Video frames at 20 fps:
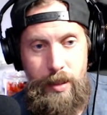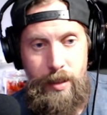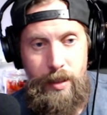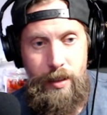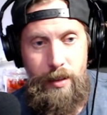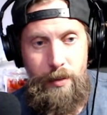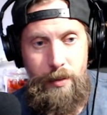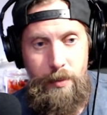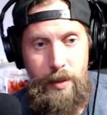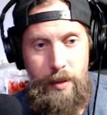
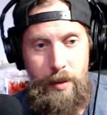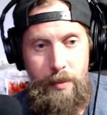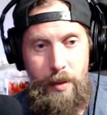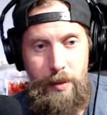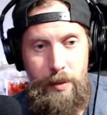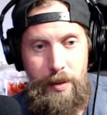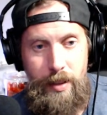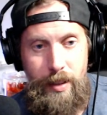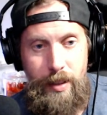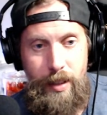Picking on me,
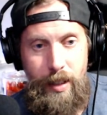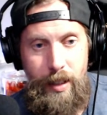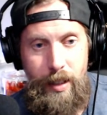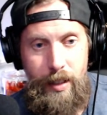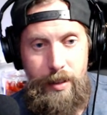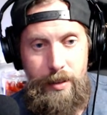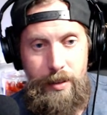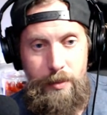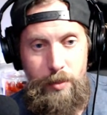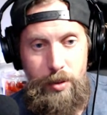maybe they
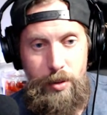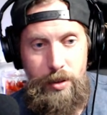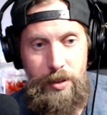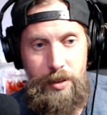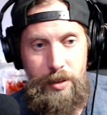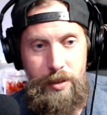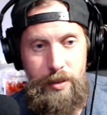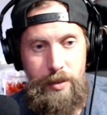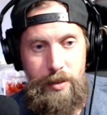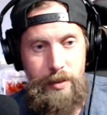hide in the
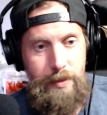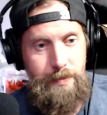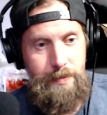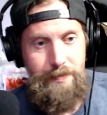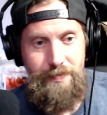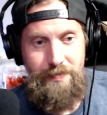bushes.